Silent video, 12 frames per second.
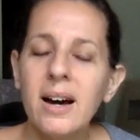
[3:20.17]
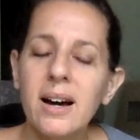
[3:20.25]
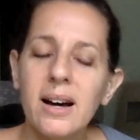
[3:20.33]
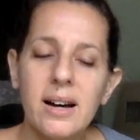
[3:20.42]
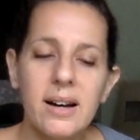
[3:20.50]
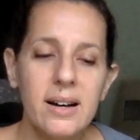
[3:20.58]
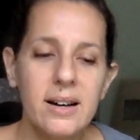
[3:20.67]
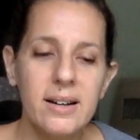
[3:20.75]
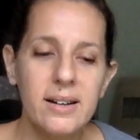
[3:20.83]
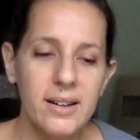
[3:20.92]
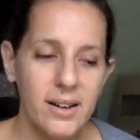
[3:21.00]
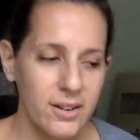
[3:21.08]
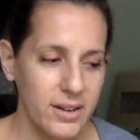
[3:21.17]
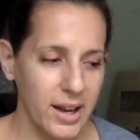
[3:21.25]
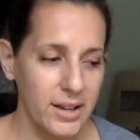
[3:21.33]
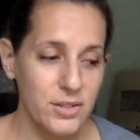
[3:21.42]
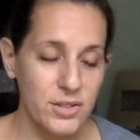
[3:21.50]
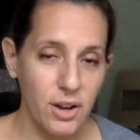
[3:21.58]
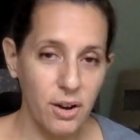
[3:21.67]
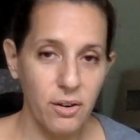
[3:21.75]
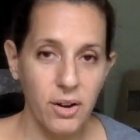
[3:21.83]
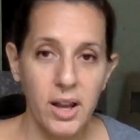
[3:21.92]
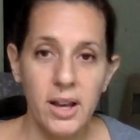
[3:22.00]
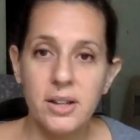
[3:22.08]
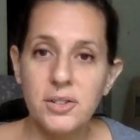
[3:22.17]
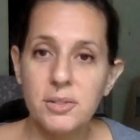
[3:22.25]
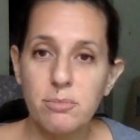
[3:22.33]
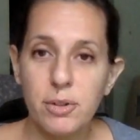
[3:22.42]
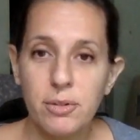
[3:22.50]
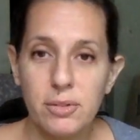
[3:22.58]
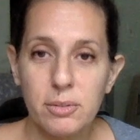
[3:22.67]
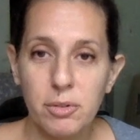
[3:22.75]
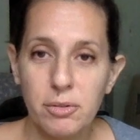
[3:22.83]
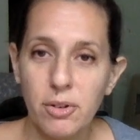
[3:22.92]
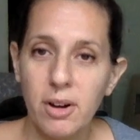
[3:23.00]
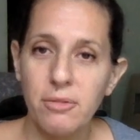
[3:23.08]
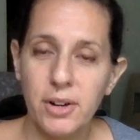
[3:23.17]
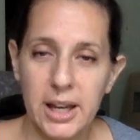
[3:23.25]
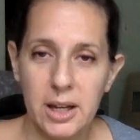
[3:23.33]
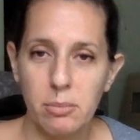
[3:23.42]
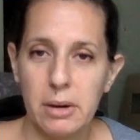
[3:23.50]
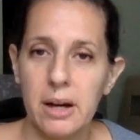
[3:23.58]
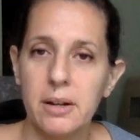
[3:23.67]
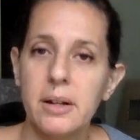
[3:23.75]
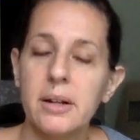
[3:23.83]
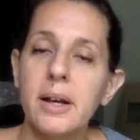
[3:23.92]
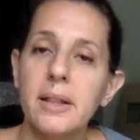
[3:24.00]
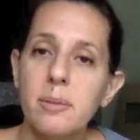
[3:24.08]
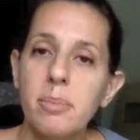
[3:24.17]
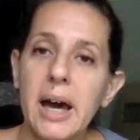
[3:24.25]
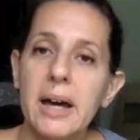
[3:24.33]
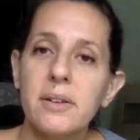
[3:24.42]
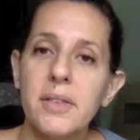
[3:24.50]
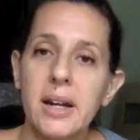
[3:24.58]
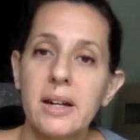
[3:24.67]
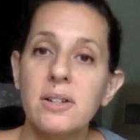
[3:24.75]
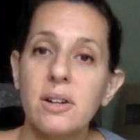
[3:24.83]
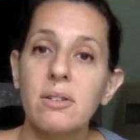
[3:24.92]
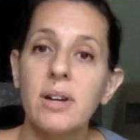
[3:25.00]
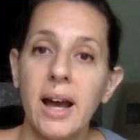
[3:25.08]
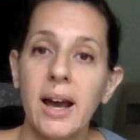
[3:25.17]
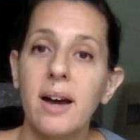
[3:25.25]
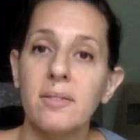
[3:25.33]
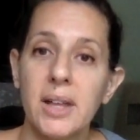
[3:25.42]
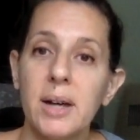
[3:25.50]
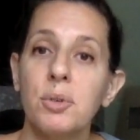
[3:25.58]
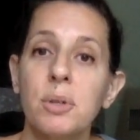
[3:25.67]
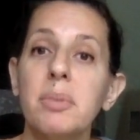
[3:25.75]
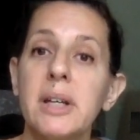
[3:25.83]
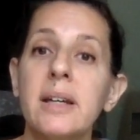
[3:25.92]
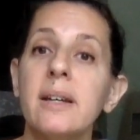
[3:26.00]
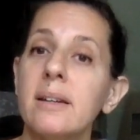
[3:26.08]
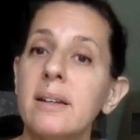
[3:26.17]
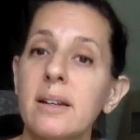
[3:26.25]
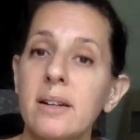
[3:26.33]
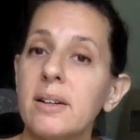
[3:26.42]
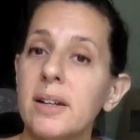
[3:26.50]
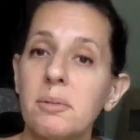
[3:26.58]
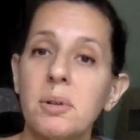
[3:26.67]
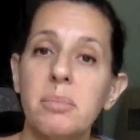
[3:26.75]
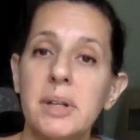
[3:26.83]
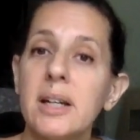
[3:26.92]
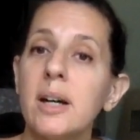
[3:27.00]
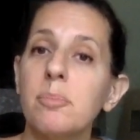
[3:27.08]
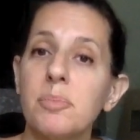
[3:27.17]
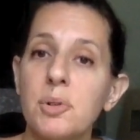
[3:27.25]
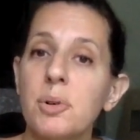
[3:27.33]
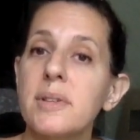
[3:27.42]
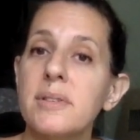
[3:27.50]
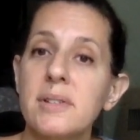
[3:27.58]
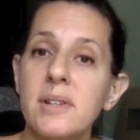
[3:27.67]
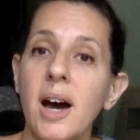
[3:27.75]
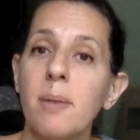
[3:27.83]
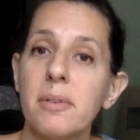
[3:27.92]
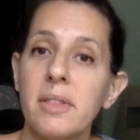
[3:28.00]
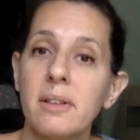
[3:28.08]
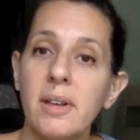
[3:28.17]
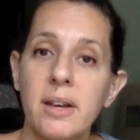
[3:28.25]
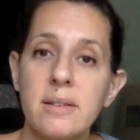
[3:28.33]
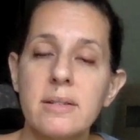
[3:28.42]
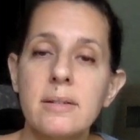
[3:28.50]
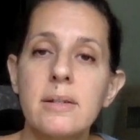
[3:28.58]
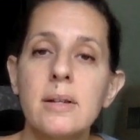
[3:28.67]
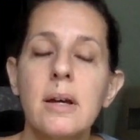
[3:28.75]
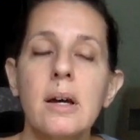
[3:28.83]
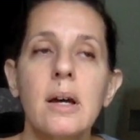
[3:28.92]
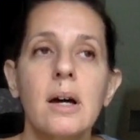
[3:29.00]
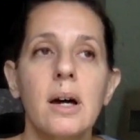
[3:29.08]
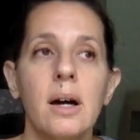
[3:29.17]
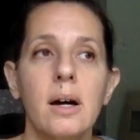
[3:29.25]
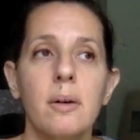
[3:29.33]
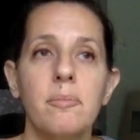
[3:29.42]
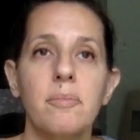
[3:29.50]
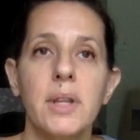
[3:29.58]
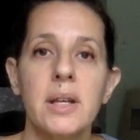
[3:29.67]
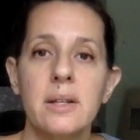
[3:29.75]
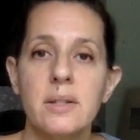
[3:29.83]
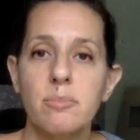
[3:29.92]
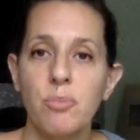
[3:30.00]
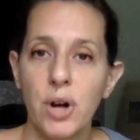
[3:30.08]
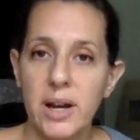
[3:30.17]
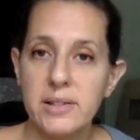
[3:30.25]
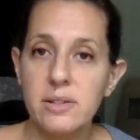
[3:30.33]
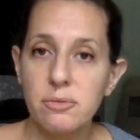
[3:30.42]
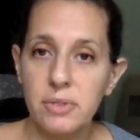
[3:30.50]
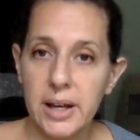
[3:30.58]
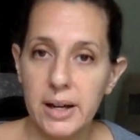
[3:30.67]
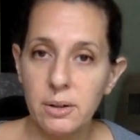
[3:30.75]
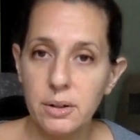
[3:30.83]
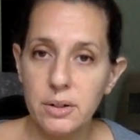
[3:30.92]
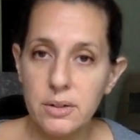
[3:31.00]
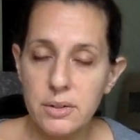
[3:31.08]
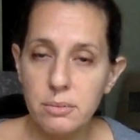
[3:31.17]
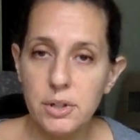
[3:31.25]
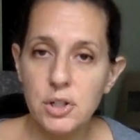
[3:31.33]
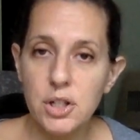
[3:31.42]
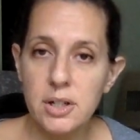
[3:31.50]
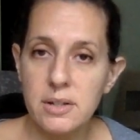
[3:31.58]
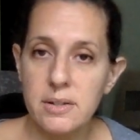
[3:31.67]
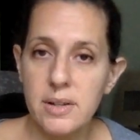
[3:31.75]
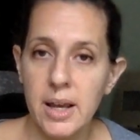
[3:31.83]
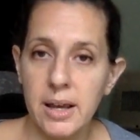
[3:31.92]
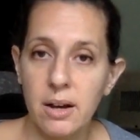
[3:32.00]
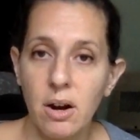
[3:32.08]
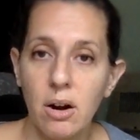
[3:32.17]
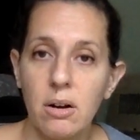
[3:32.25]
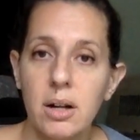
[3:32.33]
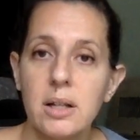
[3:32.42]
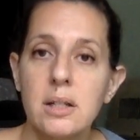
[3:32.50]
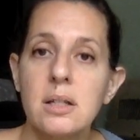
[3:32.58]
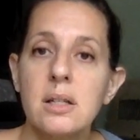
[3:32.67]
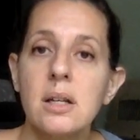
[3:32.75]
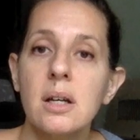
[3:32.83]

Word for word: Okay. Uh, okay, so before I forget about it, the pattern that I don't have that would be in here and it would be up towards the top of the list um, is Pressed Flowers, which is a current